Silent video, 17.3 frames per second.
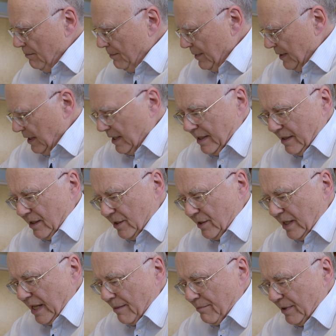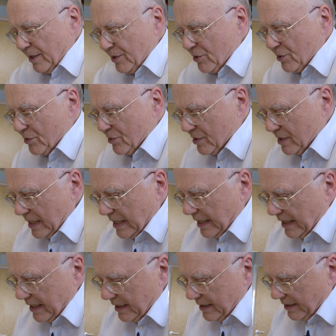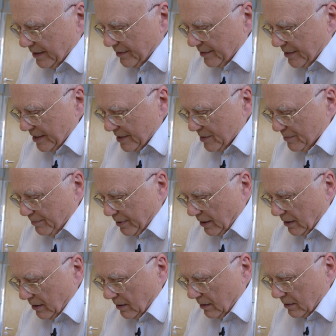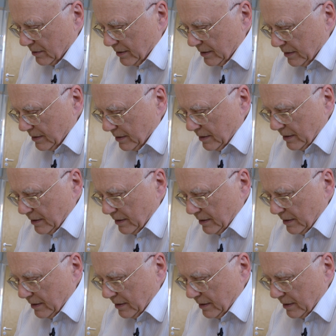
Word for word: But let me just say that this part